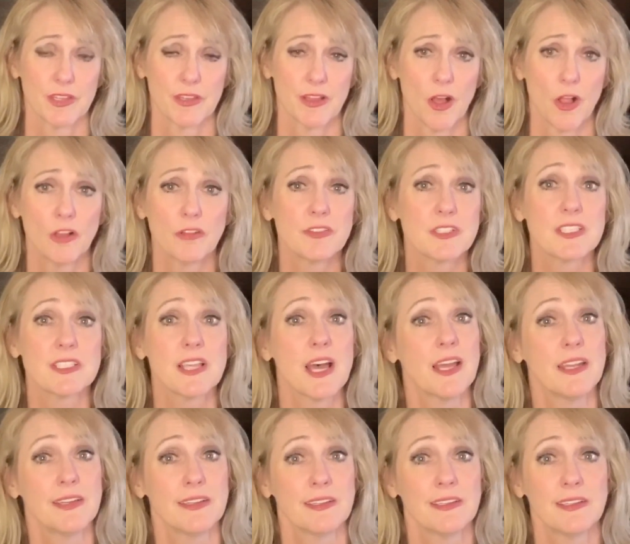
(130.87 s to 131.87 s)
All of a
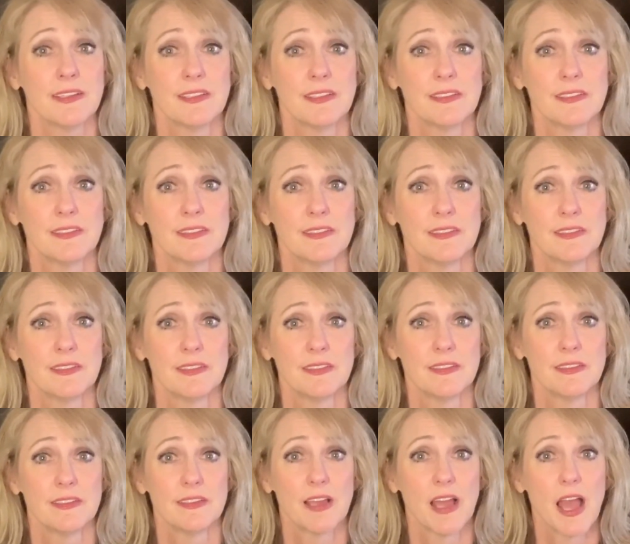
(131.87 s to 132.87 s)
sudden,
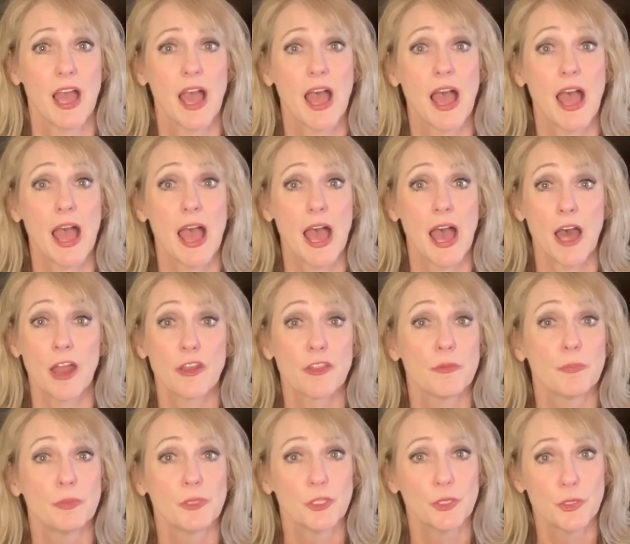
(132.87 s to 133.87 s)
out of the
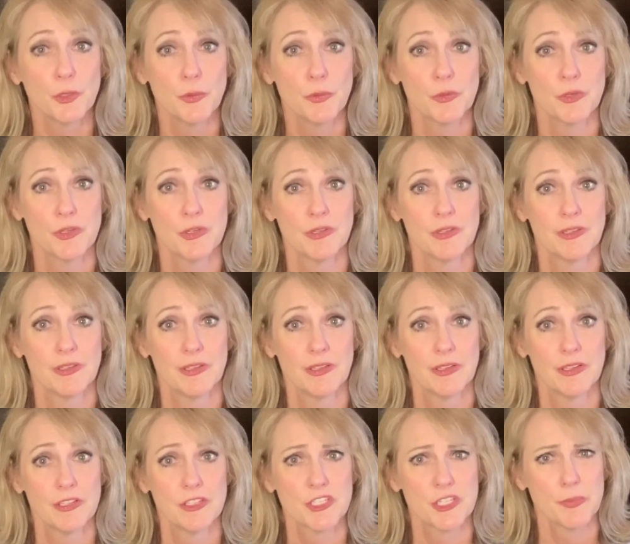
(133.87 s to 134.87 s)
blue,
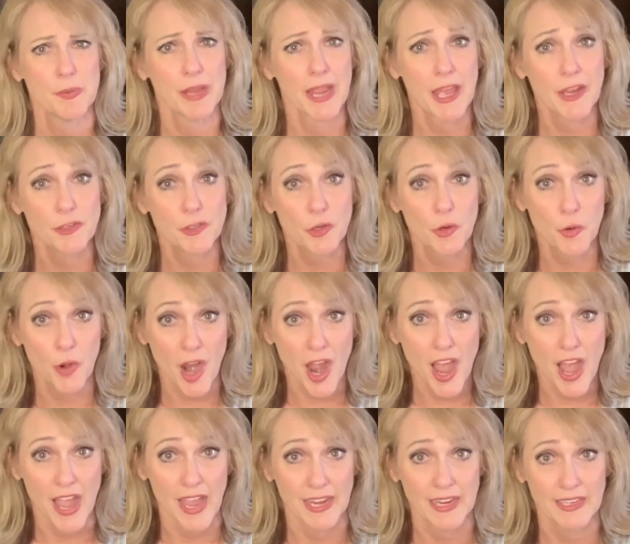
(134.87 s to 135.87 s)
she began to
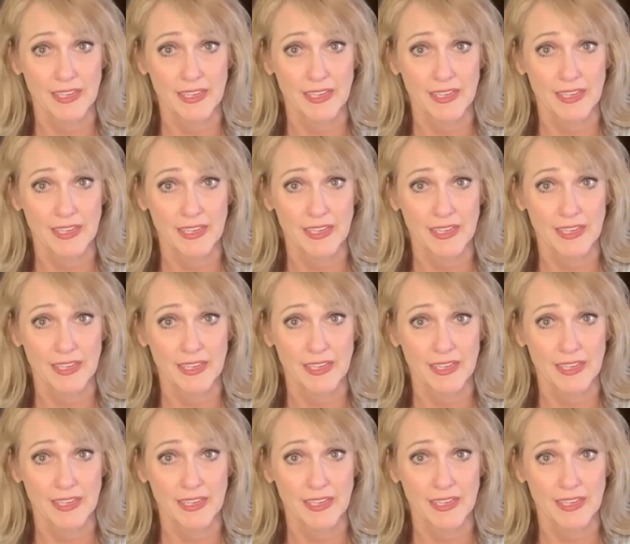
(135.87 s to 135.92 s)
cry.